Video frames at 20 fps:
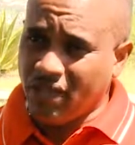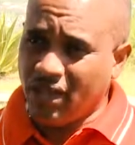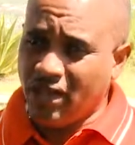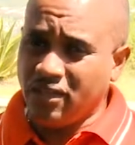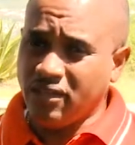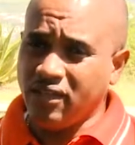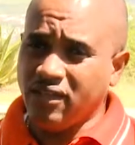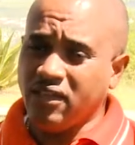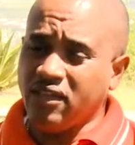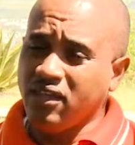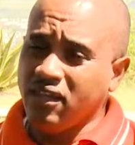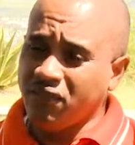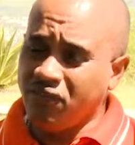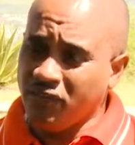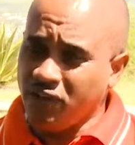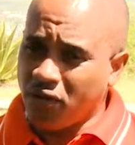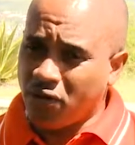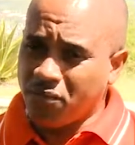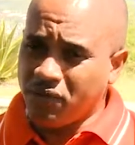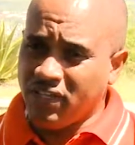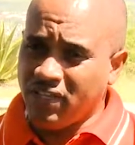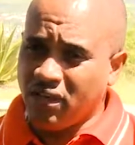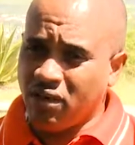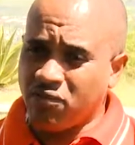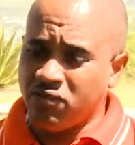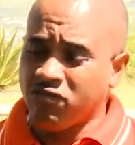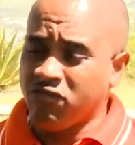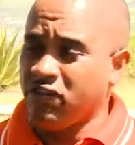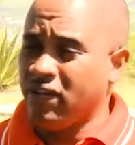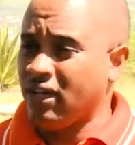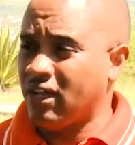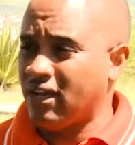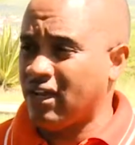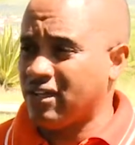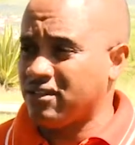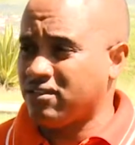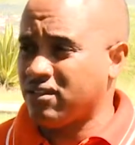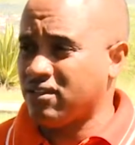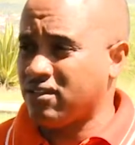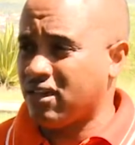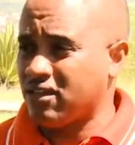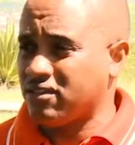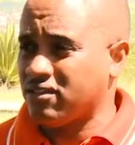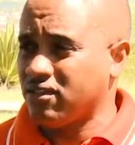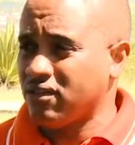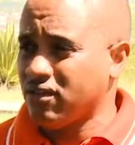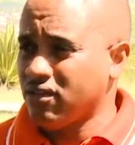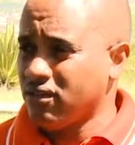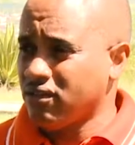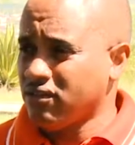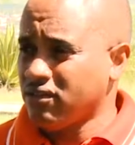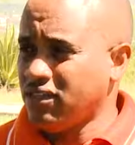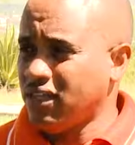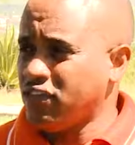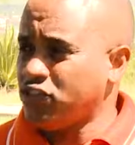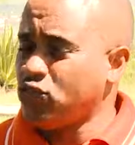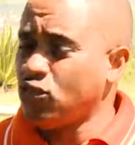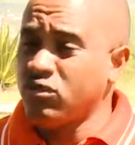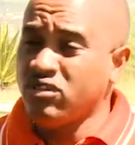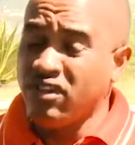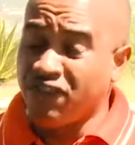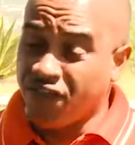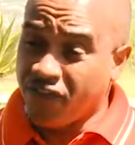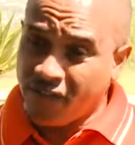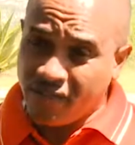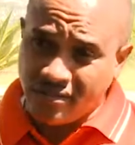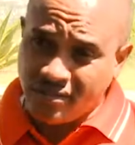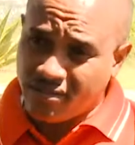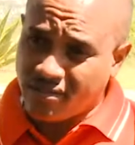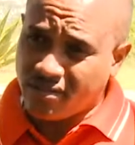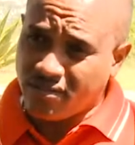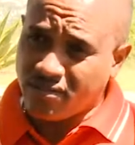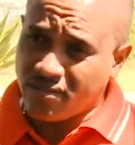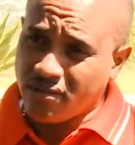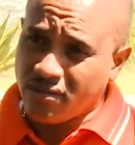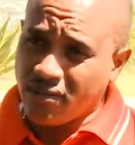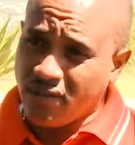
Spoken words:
And in giving up, they are realizing that there is no difference